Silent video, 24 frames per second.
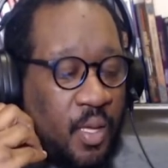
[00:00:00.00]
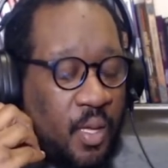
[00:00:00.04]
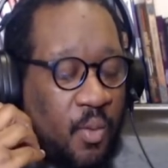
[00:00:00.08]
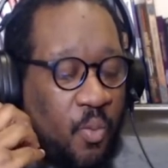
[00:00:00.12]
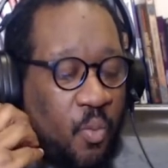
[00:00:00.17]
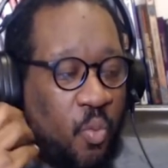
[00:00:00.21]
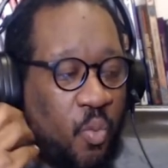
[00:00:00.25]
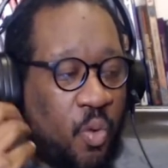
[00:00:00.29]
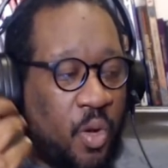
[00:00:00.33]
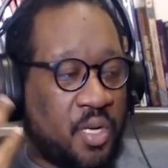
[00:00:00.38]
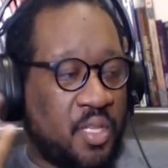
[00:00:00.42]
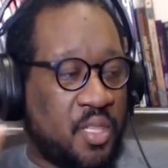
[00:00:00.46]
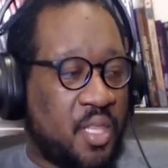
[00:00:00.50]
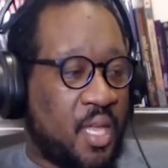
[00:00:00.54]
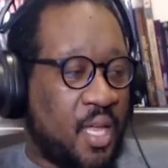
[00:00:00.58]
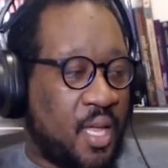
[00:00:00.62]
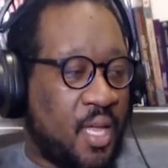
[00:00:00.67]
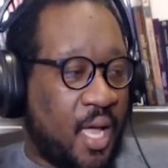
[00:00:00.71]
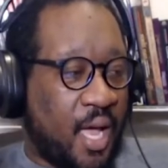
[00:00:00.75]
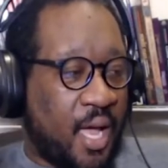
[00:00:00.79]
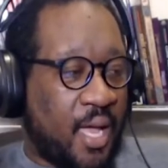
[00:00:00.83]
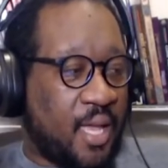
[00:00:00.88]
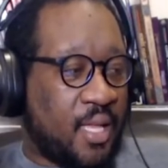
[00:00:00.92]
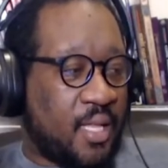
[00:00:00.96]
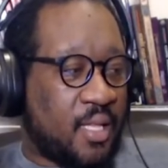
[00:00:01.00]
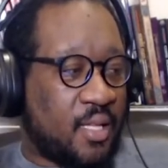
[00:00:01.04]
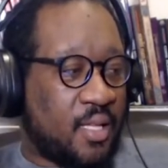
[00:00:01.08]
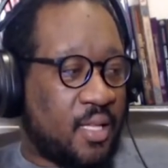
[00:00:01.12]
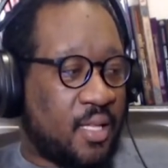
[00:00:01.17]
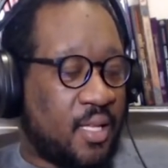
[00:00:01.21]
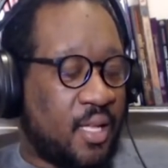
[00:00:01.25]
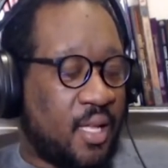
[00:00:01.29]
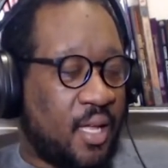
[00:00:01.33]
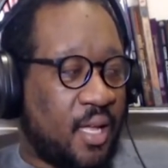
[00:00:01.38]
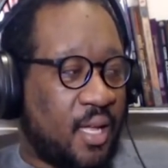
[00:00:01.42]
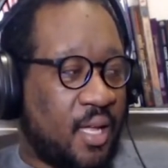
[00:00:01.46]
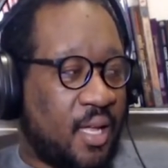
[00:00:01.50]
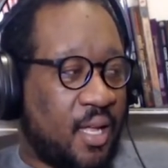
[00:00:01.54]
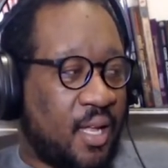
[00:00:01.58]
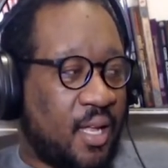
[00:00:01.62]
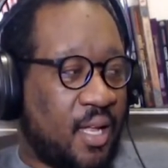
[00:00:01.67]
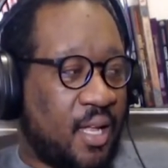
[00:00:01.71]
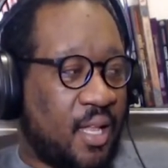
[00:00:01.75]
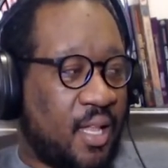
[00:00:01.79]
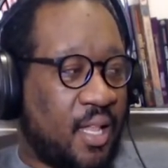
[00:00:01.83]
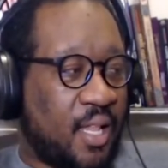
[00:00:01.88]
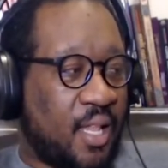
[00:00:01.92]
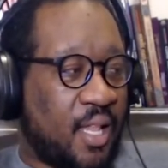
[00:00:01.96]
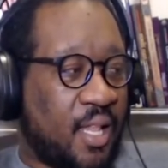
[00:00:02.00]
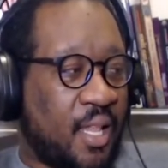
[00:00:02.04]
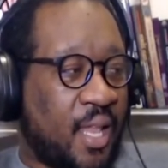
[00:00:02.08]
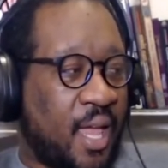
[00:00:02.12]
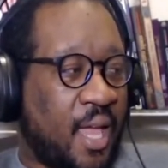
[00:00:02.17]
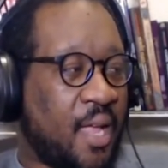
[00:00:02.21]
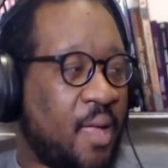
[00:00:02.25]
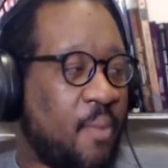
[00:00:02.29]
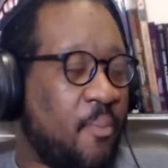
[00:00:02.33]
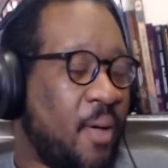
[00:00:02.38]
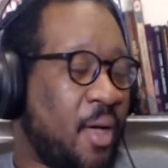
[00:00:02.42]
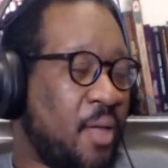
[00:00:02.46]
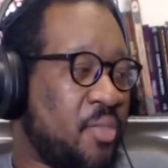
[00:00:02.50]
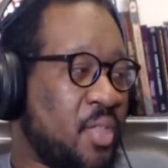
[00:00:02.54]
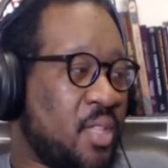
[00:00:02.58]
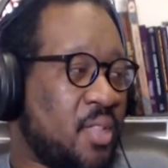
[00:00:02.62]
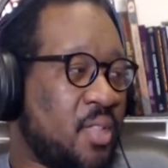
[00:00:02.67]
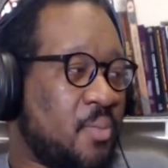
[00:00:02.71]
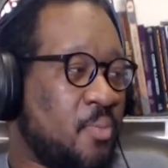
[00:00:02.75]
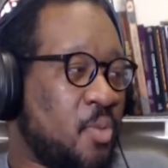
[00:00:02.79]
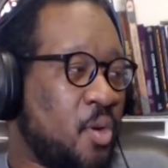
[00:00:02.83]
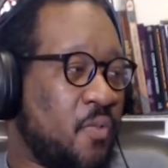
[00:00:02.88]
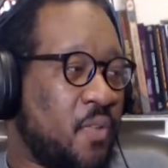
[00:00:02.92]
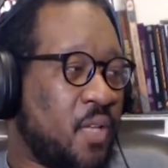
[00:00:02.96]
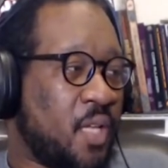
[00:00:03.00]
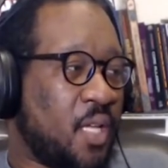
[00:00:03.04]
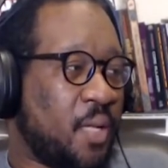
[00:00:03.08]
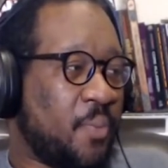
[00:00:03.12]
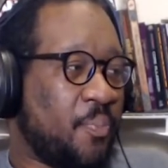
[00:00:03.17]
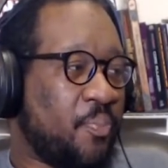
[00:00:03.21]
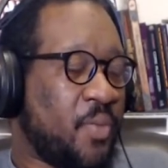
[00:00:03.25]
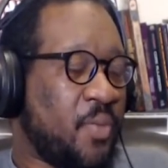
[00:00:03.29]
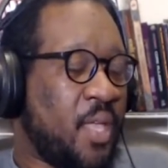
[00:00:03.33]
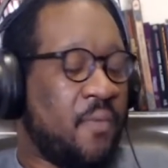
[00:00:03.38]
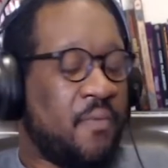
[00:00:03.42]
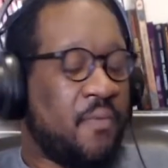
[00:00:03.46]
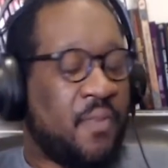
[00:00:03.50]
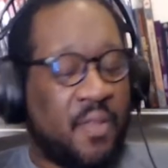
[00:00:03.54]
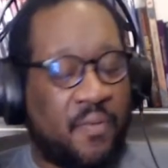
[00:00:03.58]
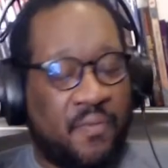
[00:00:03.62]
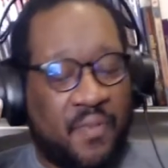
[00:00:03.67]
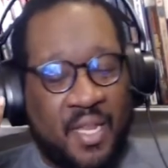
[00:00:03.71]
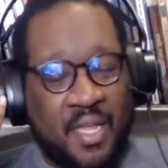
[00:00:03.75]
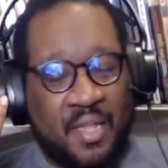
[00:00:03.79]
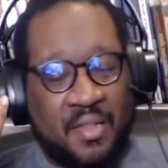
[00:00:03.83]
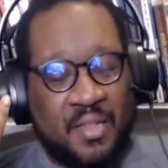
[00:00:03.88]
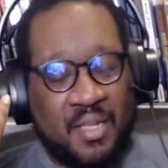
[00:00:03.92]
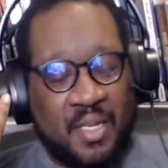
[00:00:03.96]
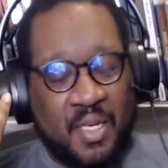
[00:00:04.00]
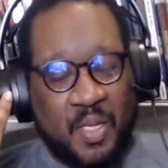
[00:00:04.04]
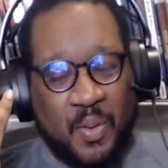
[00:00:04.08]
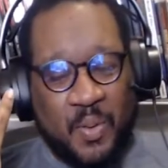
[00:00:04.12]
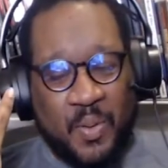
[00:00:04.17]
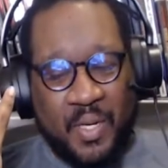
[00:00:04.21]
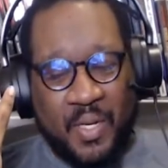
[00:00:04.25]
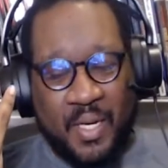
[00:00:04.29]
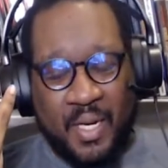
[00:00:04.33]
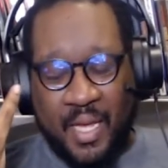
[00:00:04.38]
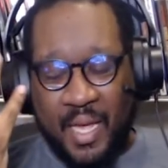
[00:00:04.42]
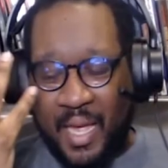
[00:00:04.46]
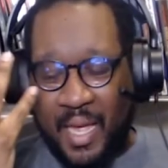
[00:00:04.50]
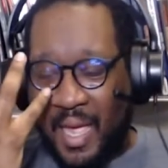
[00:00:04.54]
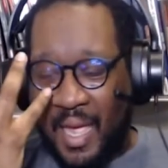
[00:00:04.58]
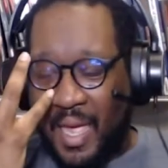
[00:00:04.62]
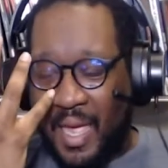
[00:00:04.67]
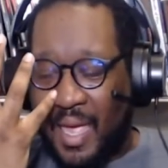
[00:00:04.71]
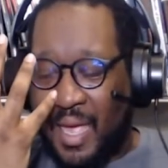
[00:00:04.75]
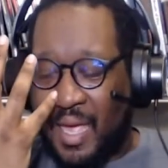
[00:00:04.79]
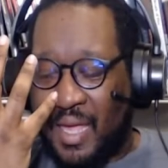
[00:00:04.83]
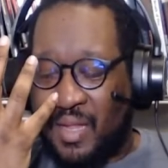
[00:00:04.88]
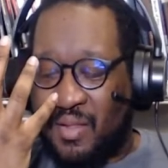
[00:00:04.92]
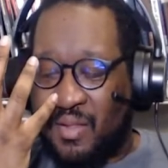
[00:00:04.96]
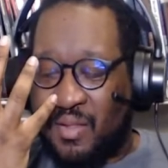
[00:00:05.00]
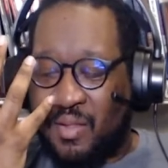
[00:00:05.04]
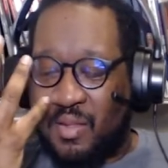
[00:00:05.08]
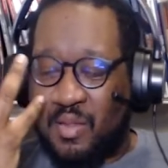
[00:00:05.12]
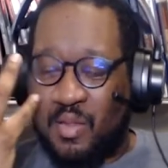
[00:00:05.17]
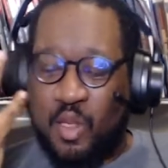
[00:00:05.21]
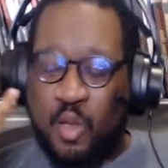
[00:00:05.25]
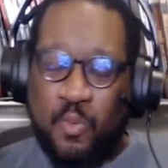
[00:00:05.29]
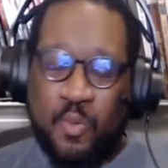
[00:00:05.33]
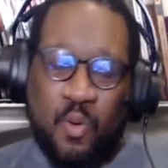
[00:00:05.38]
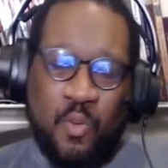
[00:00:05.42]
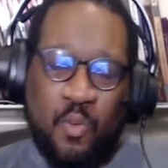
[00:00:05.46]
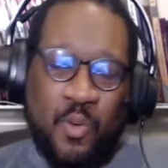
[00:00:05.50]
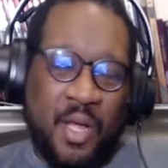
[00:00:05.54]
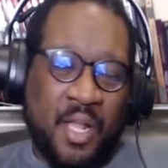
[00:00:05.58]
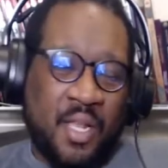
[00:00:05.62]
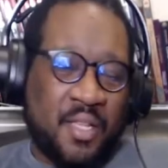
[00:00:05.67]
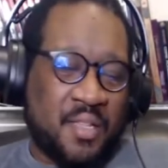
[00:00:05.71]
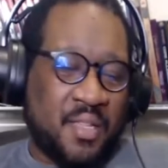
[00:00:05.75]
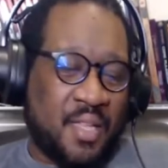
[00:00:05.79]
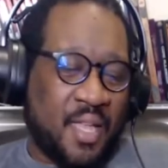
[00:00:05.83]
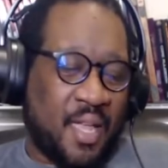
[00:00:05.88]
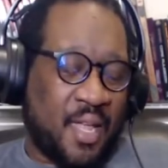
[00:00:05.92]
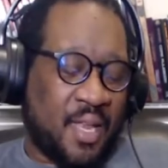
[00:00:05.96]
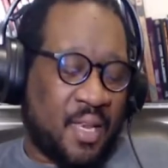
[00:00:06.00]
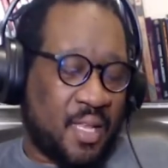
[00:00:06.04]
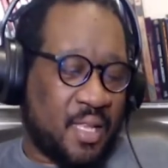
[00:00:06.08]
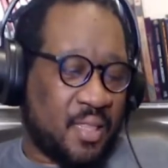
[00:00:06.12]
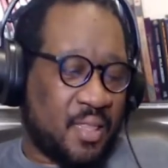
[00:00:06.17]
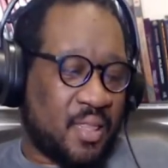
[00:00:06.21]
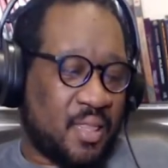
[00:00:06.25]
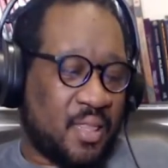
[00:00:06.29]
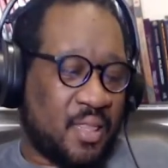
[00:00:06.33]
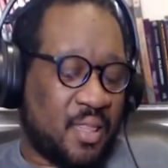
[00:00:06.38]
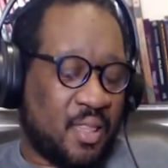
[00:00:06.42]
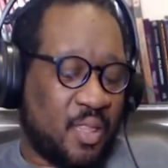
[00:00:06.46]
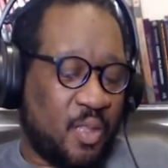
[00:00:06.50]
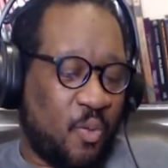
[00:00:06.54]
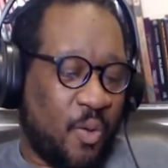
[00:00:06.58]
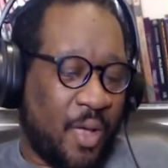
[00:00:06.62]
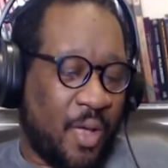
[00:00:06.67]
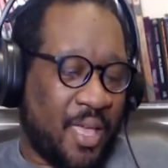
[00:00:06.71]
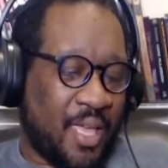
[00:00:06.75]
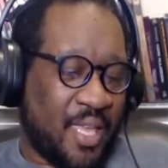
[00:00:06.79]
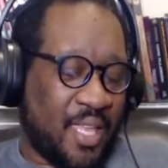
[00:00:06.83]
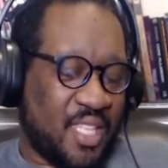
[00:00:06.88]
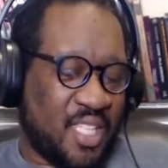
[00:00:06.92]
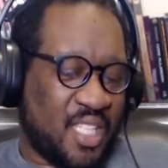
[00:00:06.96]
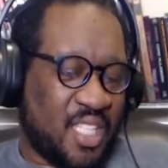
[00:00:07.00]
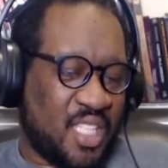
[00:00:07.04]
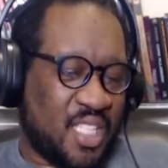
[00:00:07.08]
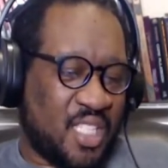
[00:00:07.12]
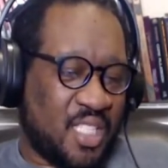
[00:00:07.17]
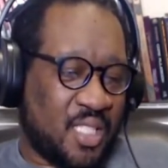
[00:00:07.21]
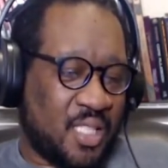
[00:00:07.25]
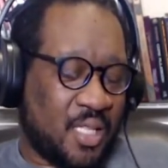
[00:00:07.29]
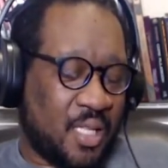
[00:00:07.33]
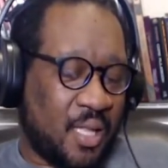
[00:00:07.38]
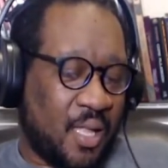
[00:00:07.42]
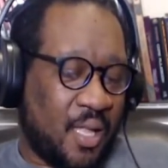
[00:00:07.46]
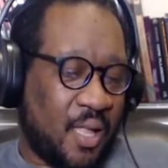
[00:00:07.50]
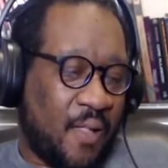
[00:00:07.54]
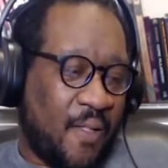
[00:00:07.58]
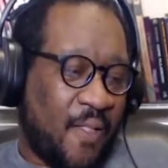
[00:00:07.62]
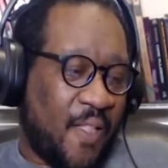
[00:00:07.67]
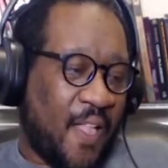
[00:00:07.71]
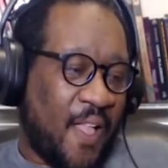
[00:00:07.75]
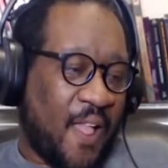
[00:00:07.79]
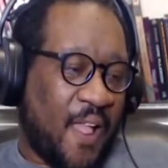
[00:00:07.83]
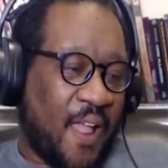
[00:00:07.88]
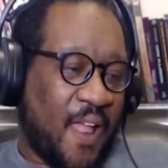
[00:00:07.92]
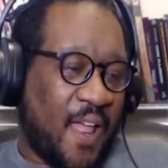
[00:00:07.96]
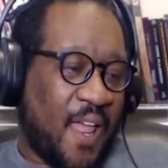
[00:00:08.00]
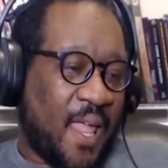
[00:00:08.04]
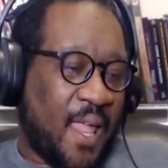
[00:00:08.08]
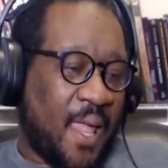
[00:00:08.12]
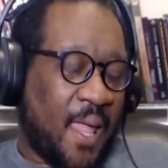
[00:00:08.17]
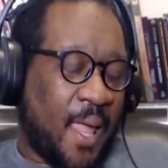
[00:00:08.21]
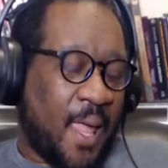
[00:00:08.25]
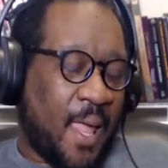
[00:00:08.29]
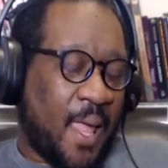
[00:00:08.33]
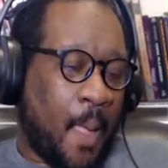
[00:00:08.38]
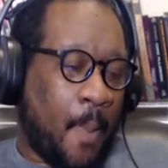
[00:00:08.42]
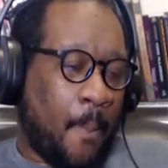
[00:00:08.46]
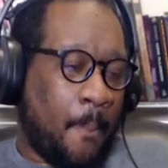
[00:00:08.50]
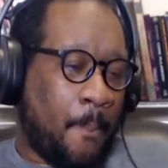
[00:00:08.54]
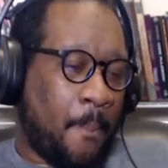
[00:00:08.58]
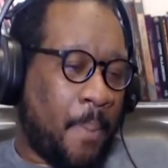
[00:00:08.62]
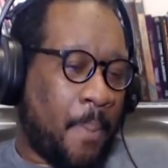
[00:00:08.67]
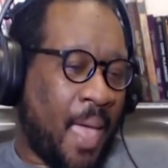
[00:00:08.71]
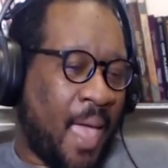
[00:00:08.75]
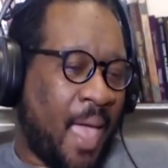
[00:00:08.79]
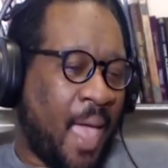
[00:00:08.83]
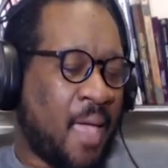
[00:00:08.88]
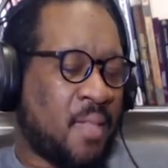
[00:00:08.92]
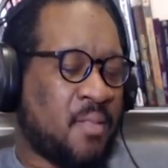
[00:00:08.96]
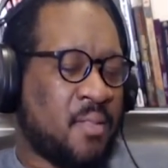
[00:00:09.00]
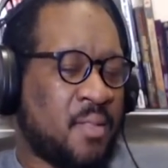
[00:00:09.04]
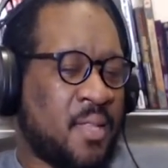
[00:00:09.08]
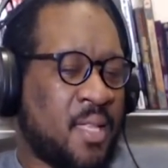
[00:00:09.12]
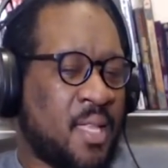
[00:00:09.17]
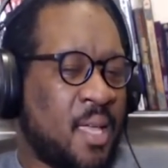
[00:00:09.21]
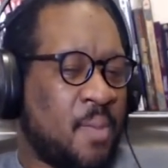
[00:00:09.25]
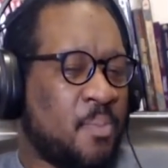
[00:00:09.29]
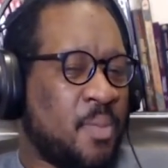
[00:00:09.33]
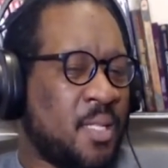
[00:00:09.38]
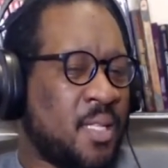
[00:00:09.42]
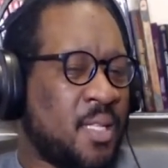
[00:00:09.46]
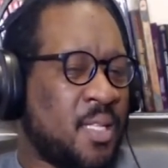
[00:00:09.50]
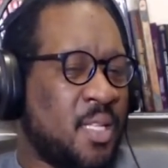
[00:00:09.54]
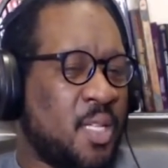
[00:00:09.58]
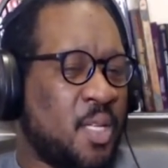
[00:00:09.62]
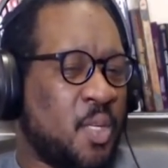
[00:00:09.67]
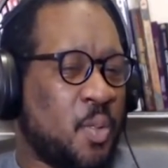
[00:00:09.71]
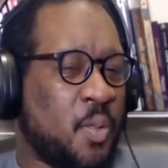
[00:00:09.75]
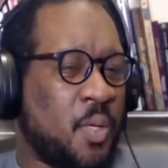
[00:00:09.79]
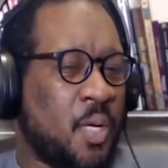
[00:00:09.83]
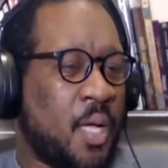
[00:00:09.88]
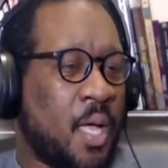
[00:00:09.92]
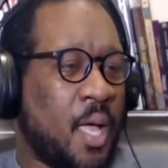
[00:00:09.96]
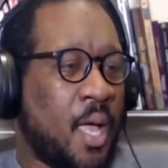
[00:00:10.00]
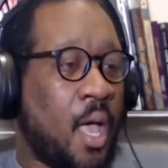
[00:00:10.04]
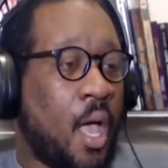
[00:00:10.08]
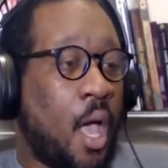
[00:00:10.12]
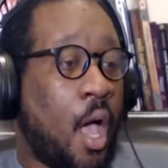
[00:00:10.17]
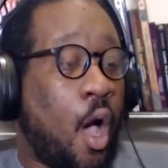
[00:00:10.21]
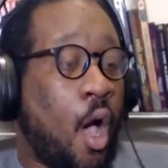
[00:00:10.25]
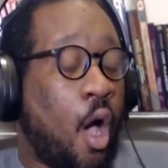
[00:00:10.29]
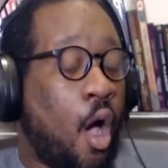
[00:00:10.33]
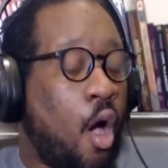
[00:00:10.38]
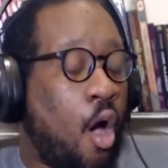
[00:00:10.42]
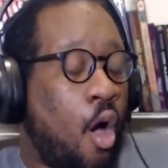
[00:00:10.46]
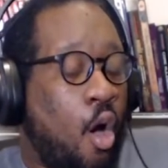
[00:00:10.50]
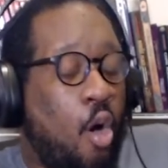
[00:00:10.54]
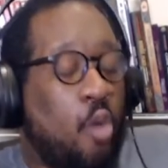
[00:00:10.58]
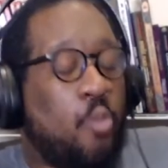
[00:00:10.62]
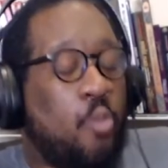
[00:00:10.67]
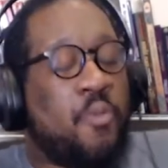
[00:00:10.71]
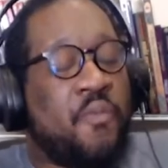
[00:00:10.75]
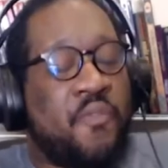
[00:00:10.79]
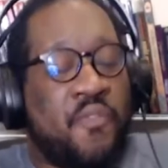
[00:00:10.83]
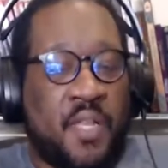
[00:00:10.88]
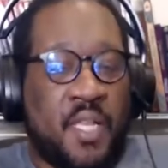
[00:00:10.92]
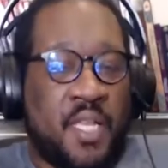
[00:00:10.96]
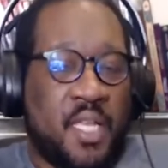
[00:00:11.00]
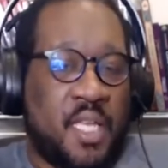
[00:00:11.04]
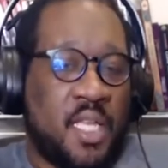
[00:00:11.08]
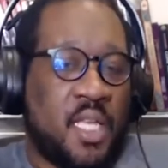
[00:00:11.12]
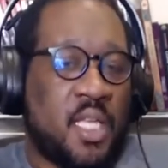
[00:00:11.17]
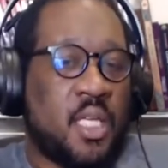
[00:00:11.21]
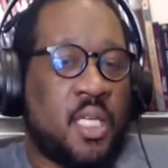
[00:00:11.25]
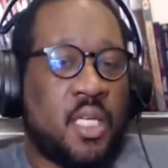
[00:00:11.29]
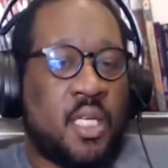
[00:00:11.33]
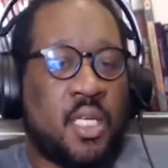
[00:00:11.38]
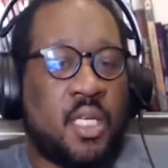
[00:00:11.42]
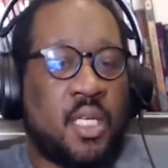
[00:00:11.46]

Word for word: One thing I like about this movie, even if it doesn't do it super well is that the way it impacts the MCU, hopefully,